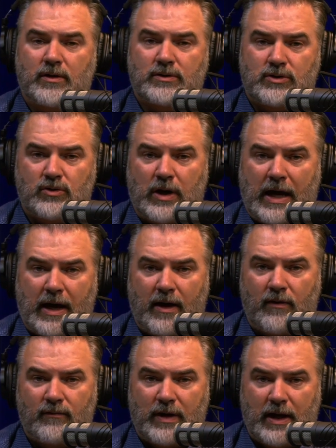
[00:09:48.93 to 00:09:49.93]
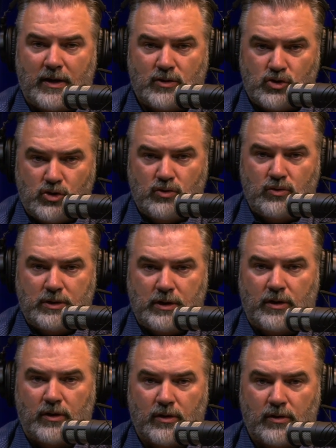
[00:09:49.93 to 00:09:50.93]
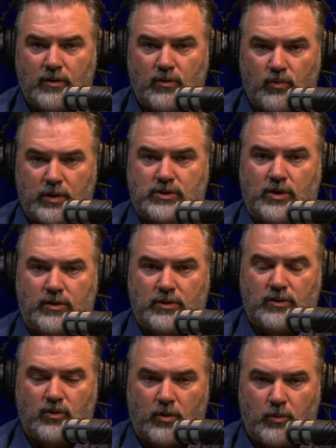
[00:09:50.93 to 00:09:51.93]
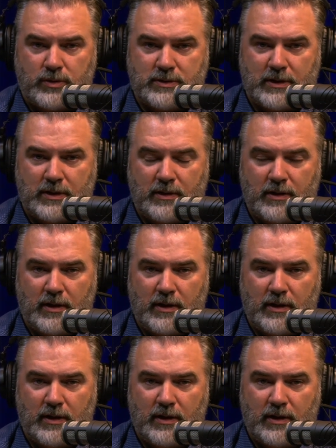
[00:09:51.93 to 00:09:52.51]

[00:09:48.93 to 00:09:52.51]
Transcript: to have a 2-year return to normalcy.